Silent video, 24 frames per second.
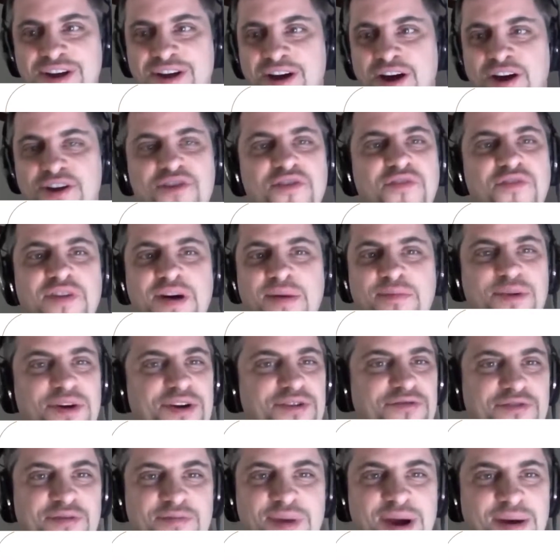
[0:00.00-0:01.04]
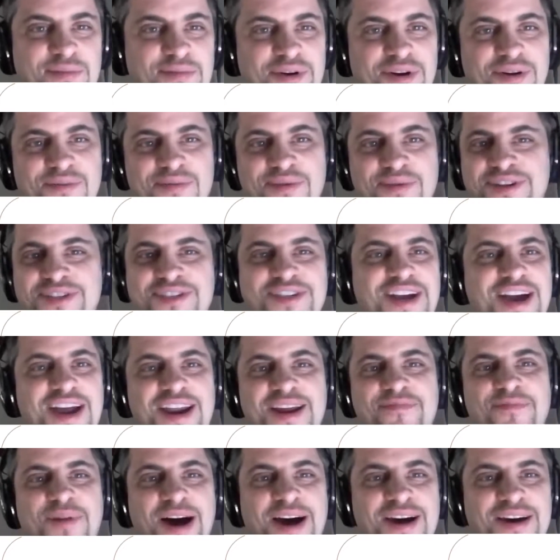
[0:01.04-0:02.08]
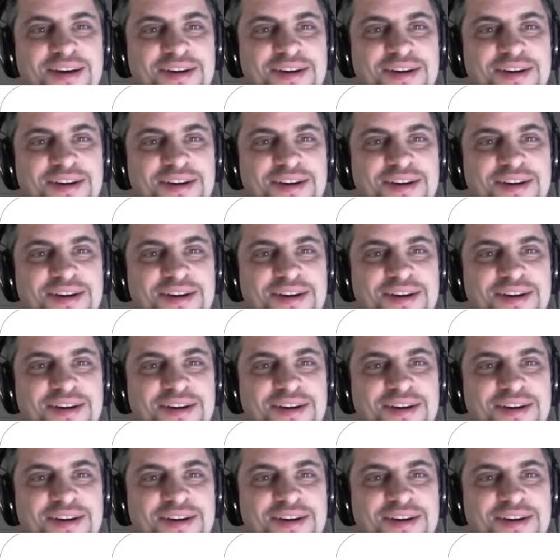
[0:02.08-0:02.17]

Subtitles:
a November to remember because you got to buy